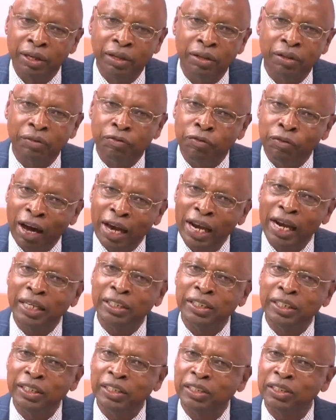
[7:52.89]

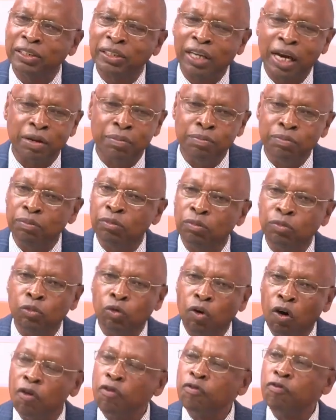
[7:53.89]
Viruses can
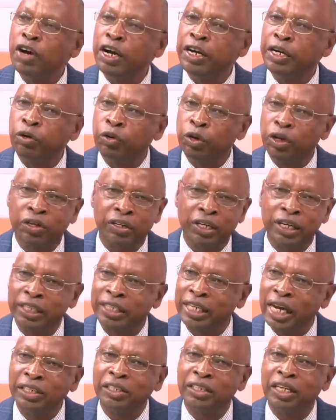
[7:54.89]
go very quickly,
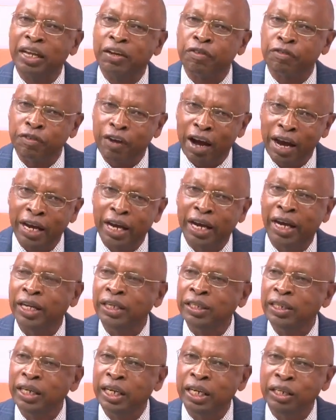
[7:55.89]
just like fire
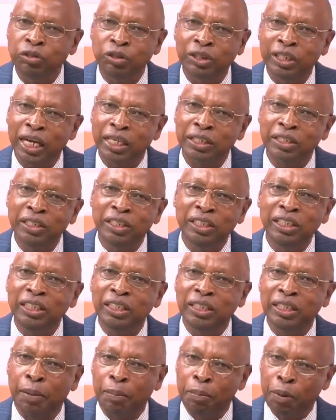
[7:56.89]
and you just
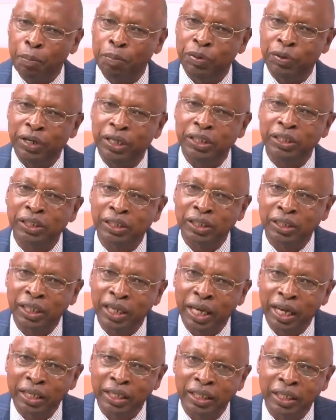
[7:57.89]
need a population
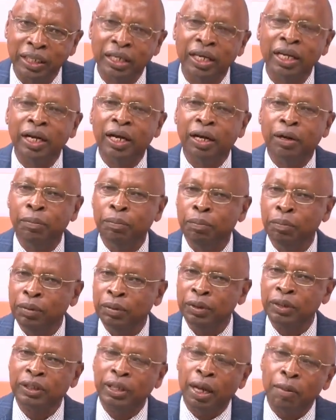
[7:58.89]
getting
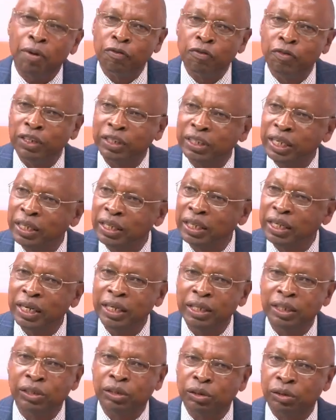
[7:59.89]
some it, and
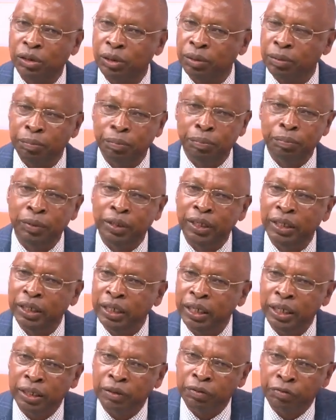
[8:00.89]
then it,
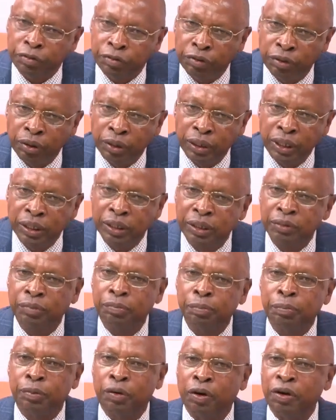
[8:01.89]
it, it
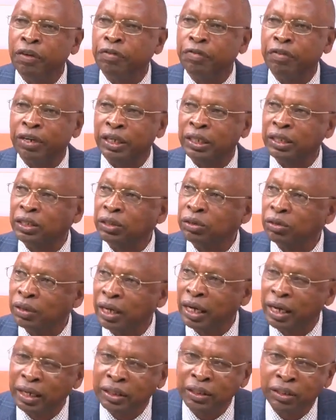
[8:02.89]
proliferates to
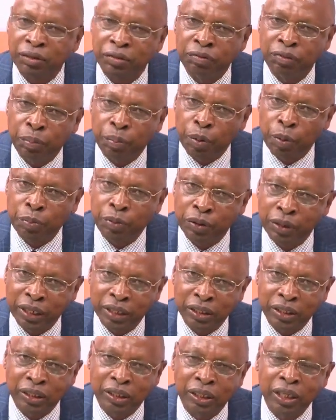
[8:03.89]
the rest of the
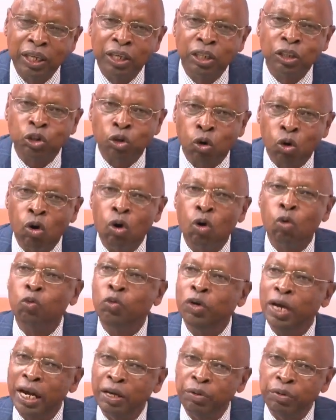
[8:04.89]
population. So
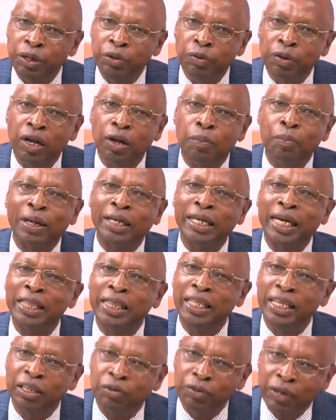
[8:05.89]
we are doing well, but I
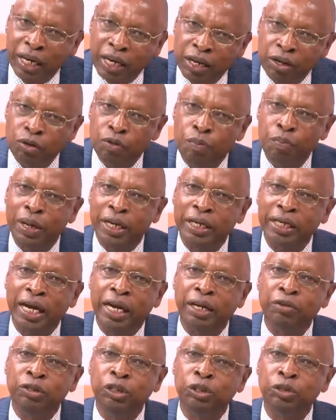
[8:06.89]
think we can do better,
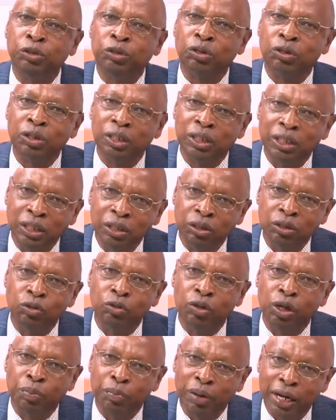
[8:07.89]
and we should continue
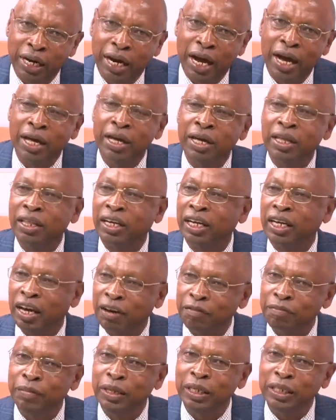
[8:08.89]
doing better. The
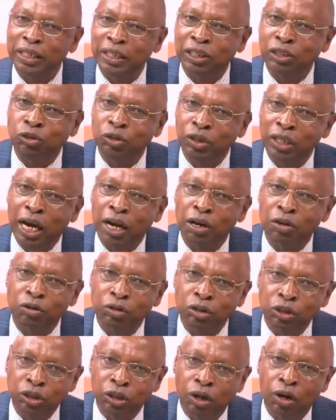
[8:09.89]
government is doing a
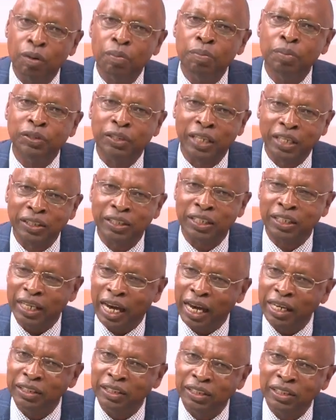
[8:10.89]
good job
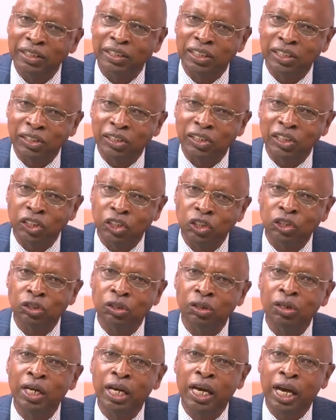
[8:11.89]
sensitizing this
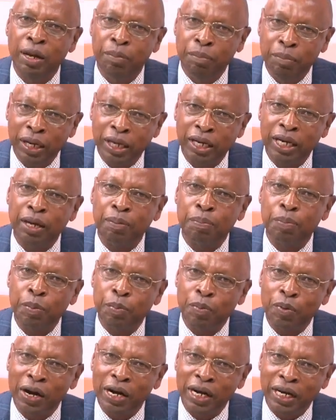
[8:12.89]
issue and making
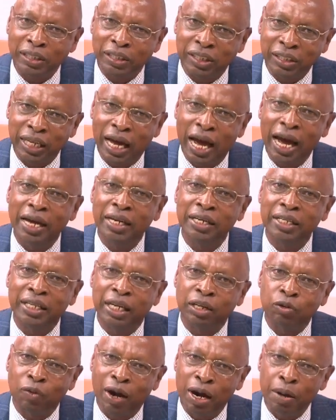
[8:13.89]
people understand
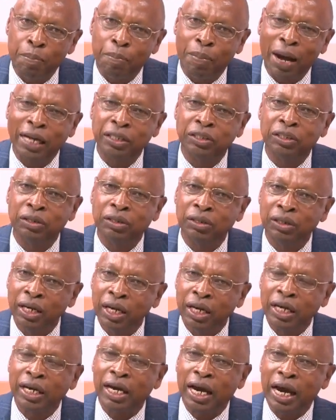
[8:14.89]
that one person
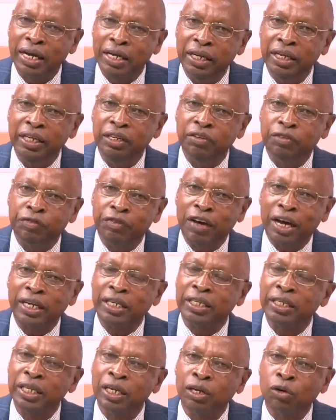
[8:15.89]
can
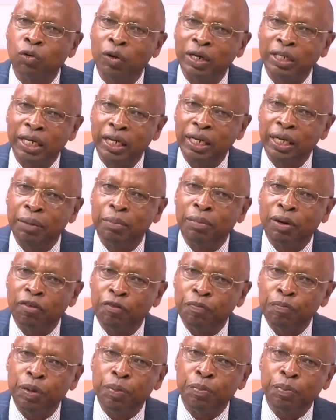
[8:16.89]
infect quite a number
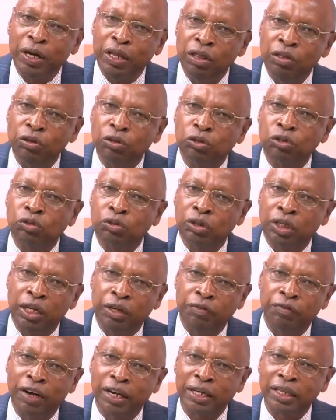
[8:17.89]
of people and those could
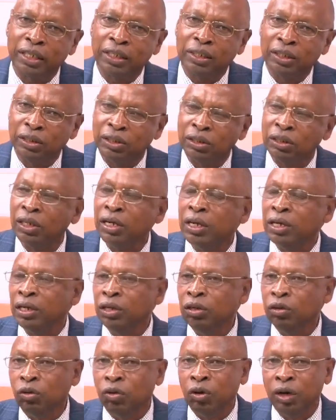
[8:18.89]
infect it is
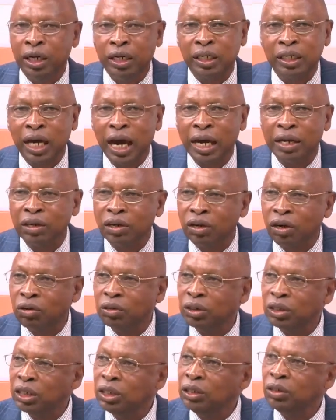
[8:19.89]
you know it can
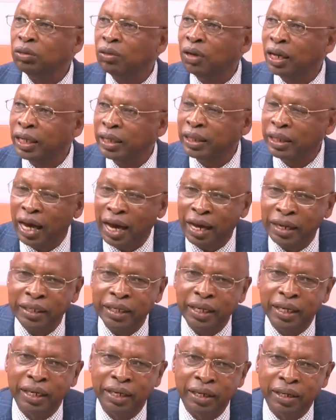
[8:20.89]
continue like that
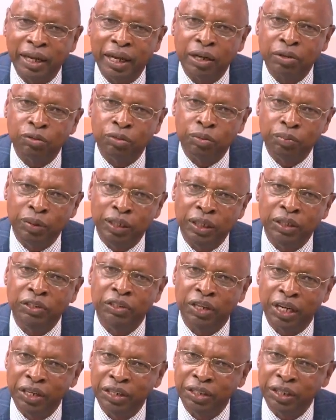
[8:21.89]
and that would be
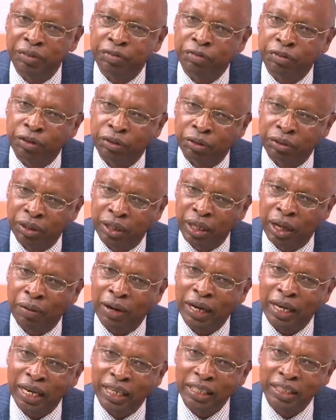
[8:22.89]
dreadful for
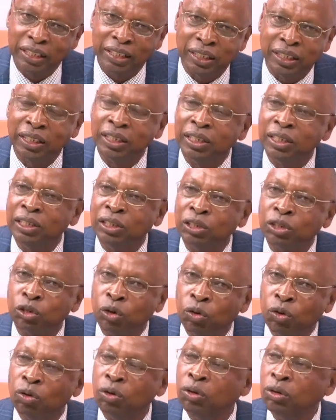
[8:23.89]
our country
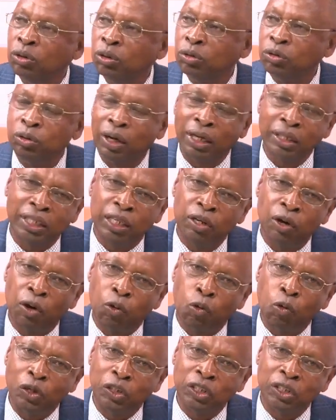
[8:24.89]
so to answer your
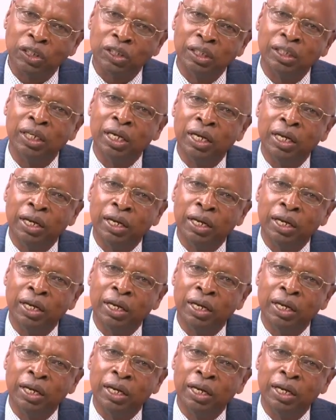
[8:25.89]
question